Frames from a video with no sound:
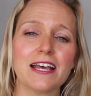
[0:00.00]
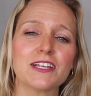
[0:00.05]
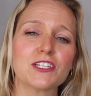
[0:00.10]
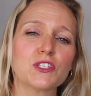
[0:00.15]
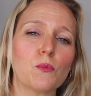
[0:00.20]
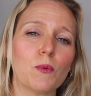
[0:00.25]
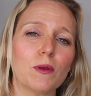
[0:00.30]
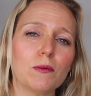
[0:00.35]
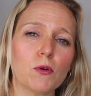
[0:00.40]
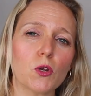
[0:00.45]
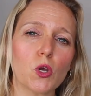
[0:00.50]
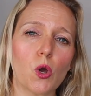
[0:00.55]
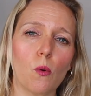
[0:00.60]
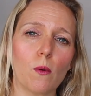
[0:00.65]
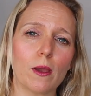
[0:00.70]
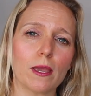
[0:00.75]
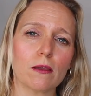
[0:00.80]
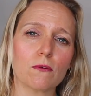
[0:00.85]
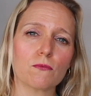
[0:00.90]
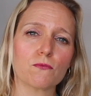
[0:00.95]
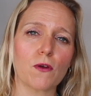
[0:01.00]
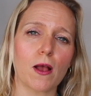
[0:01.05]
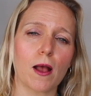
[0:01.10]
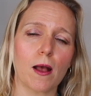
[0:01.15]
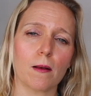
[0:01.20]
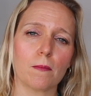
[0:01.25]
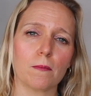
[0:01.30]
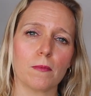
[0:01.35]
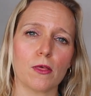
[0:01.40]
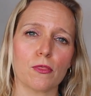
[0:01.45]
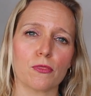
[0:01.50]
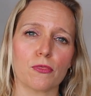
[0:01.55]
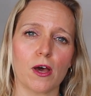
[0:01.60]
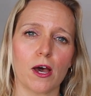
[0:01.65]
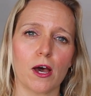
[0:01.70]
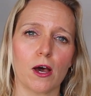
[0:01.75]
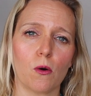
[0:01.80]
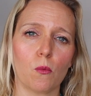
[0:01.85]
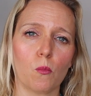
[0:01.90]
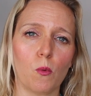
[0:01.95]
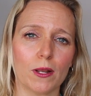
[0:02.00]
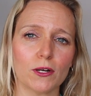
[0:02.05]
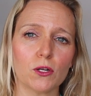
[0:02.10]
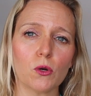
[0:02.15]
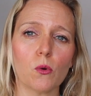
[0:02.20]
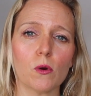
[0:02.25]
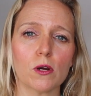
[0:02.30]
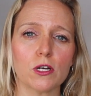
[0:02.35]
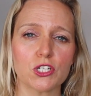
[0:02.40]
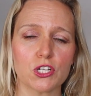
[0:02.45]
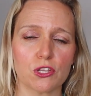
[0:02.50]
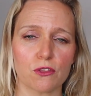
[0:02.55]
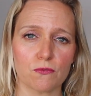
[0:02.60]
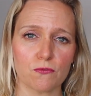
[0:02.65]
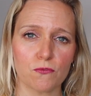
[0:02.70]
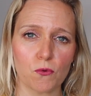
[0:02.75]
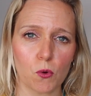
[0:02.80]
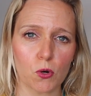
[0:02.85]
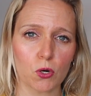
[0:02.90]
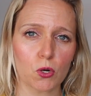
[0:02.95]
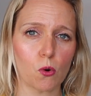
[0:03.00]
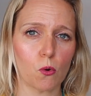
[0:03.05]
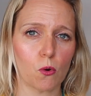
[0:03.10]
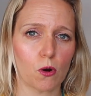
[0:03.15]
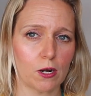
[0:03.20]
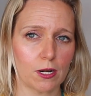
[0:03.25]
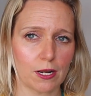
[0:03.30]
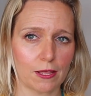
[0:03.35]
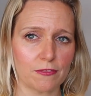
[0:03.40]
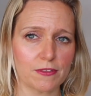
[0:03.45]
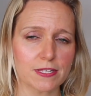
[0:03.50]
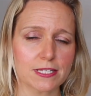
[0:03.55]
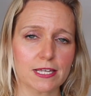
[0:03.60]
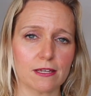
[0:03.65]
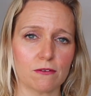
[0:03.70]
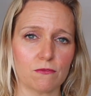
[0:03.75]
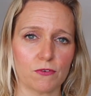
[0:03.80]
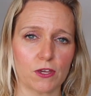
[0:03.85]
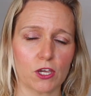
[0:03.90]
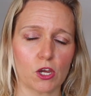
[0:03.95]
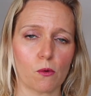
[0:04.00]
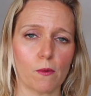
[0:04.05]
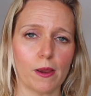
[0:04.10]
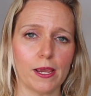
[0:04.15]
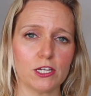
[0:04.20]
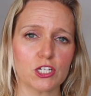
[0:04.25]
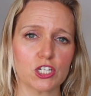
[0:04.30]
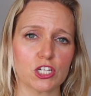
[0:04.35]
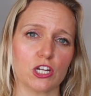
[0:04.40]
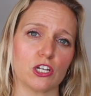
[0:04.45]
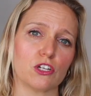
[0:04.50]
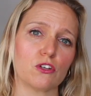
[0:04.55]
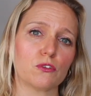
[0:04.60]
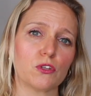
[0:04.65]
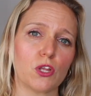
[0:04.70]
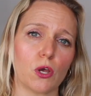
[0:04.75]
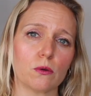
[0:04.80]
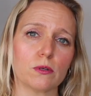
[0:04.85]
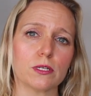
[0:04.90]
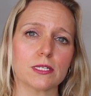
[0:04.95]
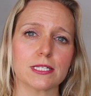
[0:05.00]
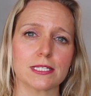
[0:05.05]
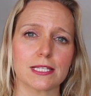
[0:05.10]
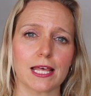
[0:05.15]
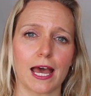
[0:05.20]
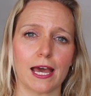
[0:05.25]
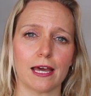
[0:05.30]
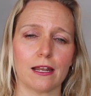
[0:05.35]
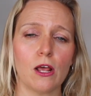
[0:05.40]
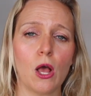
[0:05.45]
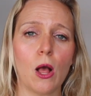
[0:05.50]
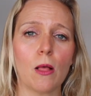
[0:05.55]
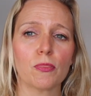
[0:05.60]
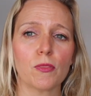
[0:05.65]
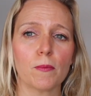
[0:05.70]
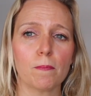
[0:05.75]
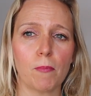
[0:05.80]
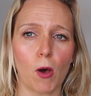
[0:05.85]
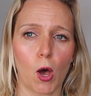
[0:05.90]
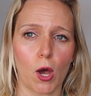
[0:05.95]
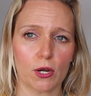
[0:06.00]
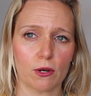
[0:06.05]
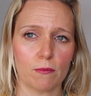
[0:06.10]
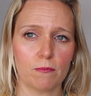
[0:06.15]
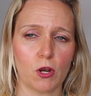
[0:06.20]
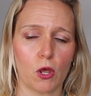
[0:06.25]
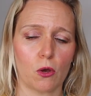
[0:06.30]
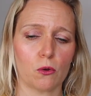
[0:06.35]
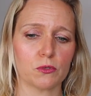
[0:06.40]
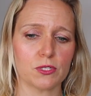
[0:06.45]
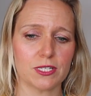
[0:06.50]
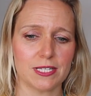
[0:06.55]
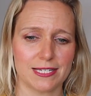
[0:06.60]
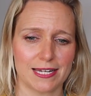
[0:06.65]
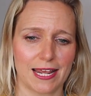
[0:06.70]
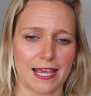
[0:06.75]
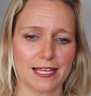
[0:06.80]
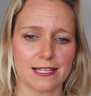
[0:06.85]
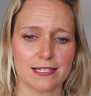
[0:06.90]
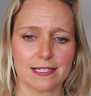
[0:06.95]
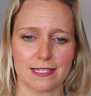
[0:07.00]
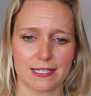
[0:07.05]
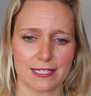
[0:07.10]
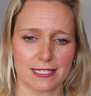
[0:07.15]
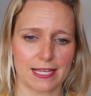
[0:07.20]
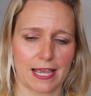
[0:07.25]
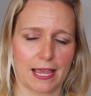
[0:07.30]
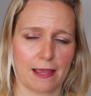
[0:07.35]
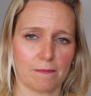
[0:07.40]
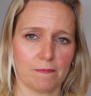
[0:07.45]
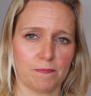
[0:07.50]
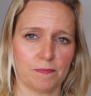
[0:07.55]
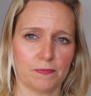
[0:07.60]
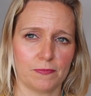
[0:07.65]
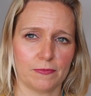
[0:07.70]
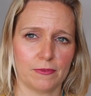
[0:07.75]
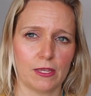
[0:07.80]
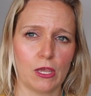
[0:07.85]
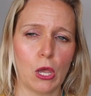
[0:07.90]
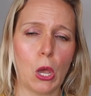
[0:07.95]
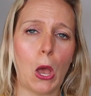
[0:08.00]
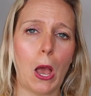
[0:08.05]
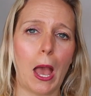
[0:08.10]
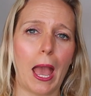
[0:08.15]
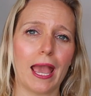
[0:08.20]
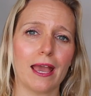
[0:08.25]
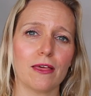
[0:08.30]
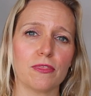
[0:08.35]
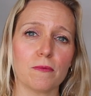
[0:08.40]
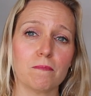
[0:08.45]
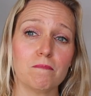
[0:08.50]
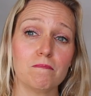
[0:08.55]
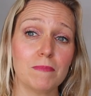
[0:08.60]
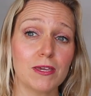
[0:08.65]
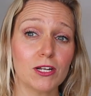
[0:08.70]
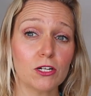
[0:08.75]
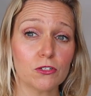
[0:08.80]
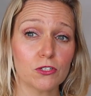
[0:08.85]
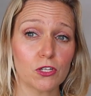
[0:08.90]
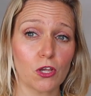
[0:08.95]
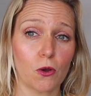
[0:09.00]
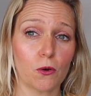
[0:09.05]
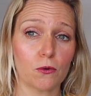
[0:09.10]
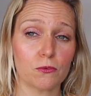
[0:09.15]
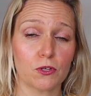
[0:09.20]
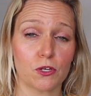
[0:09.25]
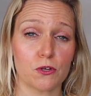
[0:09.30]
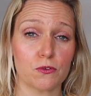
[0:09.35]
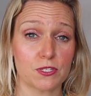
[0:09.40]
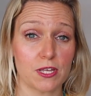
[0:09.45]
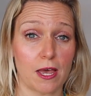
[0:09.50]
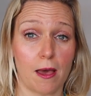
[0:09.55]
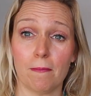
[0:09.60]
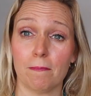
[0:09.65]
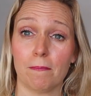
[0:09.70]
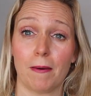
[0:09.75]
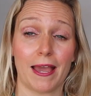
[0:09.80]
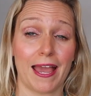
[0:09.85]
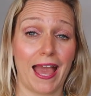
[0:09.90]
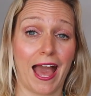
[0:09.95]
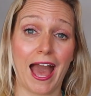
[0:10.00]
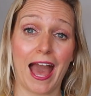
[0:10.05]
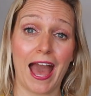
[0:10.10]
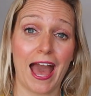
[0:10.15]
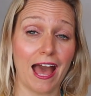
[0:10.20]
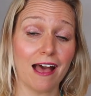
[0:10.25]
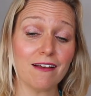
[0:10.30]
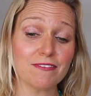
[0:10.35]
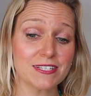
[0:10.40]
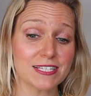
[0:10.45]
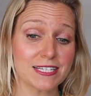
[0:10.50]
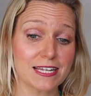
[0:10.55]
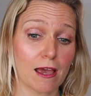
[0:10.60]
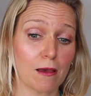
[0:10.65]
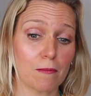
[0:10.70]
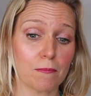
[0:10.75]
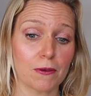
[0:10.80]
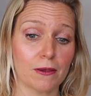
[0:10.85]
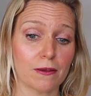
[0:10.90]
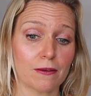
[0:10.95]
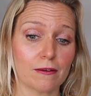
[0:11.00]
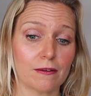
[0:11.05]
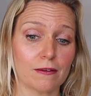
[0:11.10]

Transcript: So when we're going from the 1 chord to the 4 chord in this configuration, you'll notice that the bottom note stays the same. And the middle note goes up by a half step,